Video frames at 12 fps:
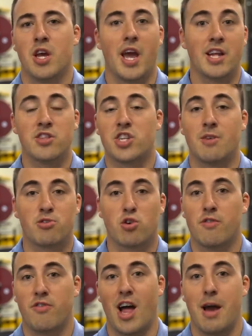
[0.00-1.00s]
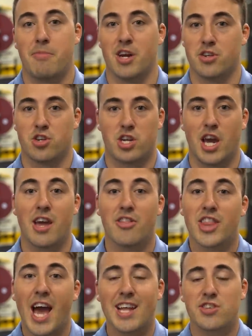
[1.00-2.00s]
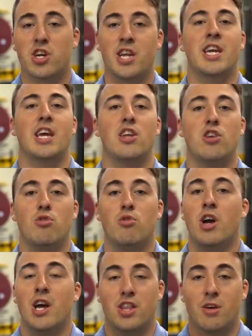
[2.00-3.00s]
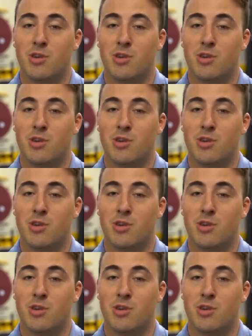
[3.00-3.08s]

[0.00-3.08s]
and some sort of flat bench, okay? That's gonna get you the